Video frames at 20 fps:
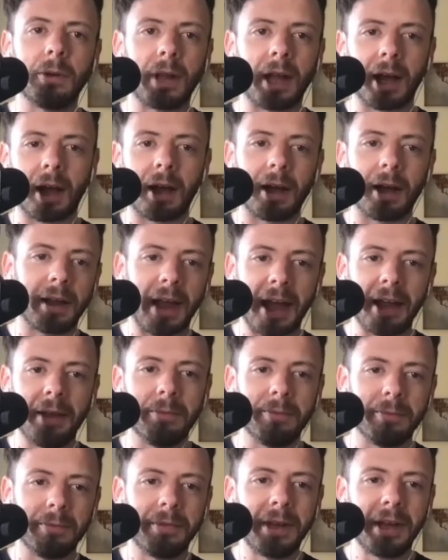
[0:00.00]
Like I
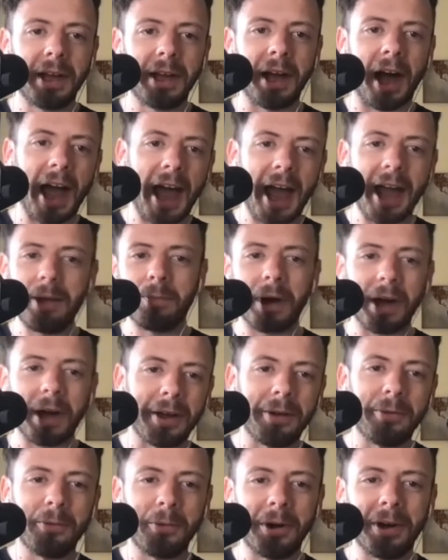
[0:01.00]
hate
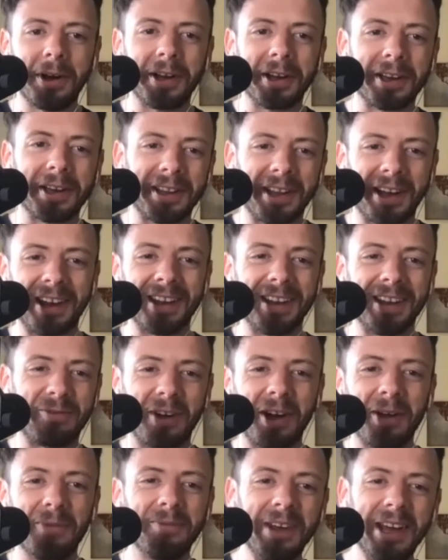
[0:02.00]
my own work. Like
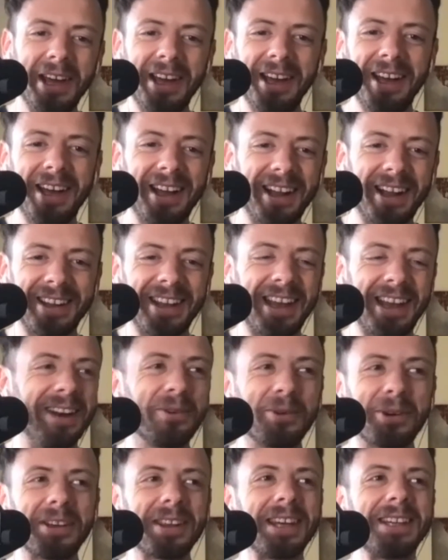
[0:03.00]
if I'm, and
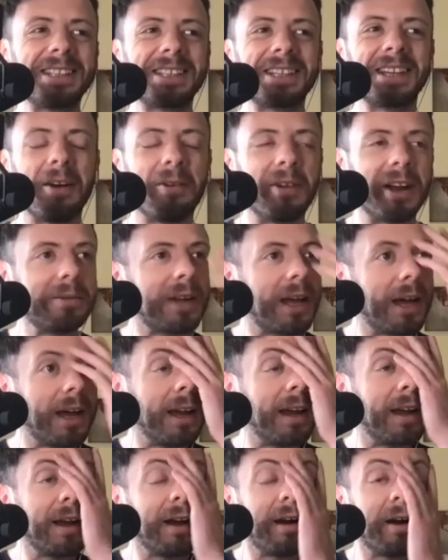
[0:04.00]
all of this stuff, I'm
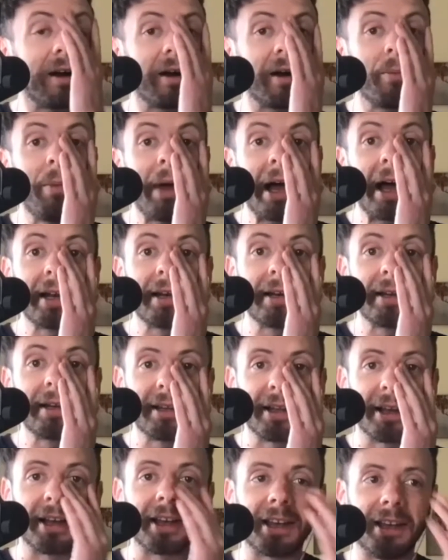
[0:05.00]
like, oh man,
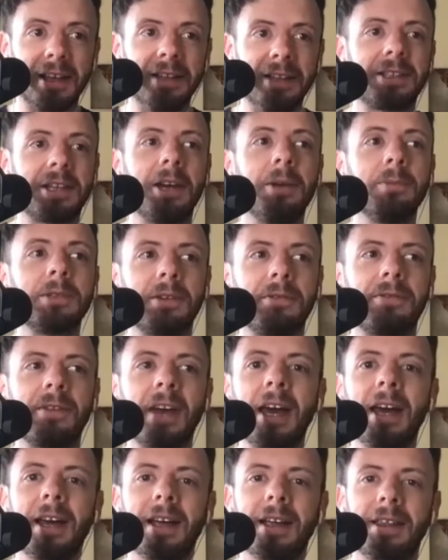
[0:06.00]
like in terms of
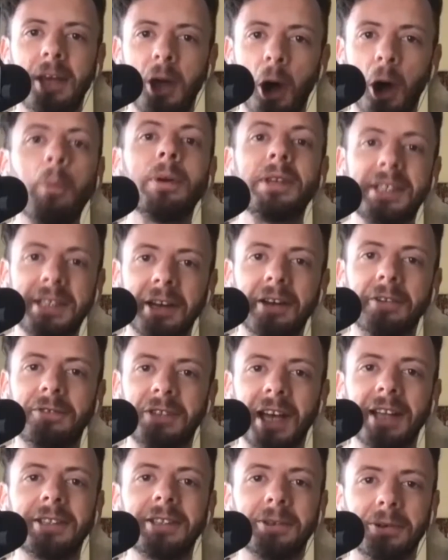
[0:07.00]
the opposite of
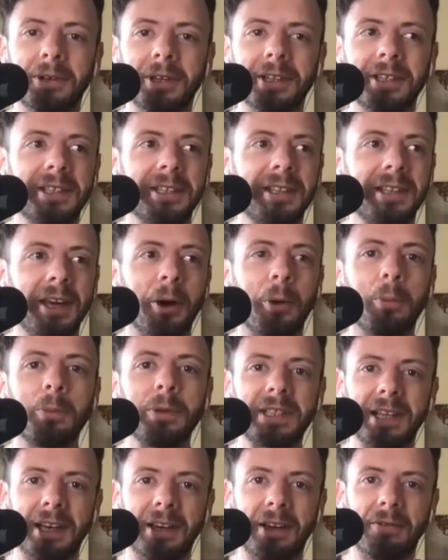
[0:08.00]
gentleness, the
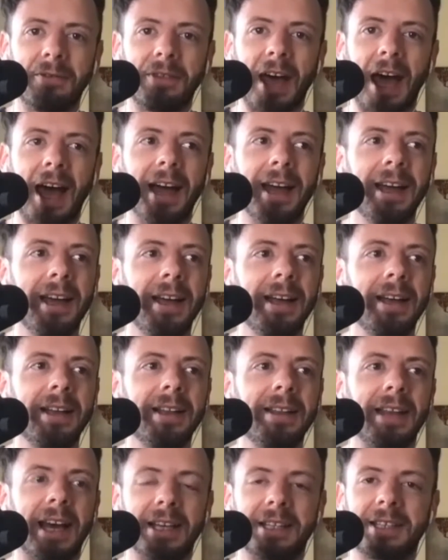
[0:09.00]
opposite of that
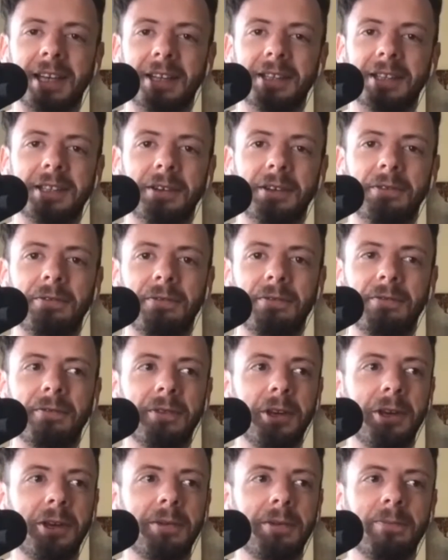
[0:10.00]
sense of
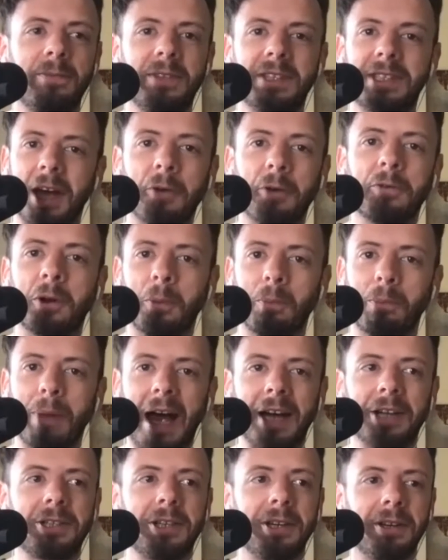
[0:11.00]

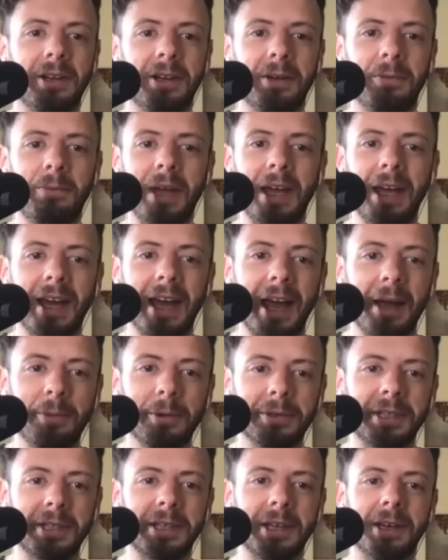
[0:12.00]
self-compassion and being
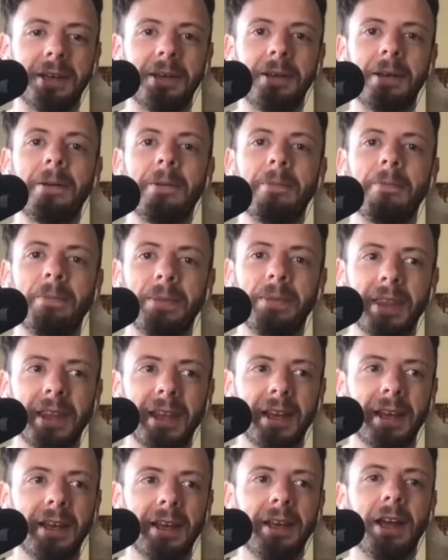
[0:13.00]
able to,
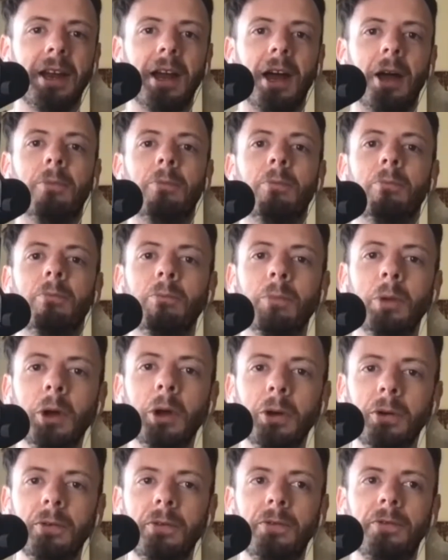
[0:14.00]
you know,
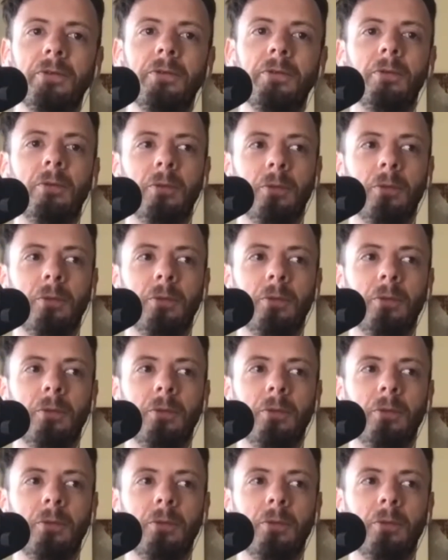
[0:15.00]
move